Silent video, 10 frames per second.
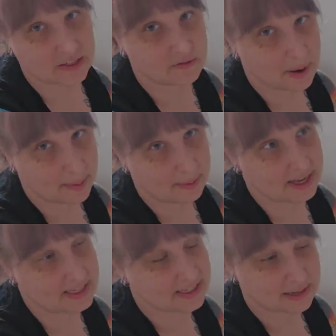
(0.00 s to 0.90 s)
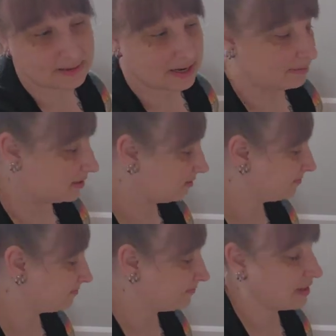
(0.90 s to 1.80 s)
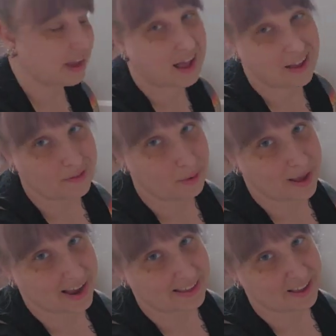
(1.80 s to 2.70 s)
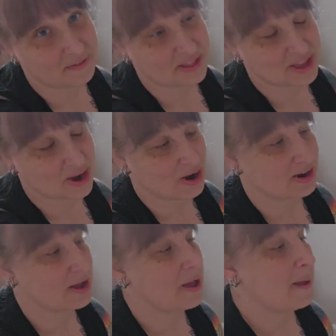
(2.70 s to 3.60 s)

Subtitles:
from it, because sometimes I fall back in love with the yarn.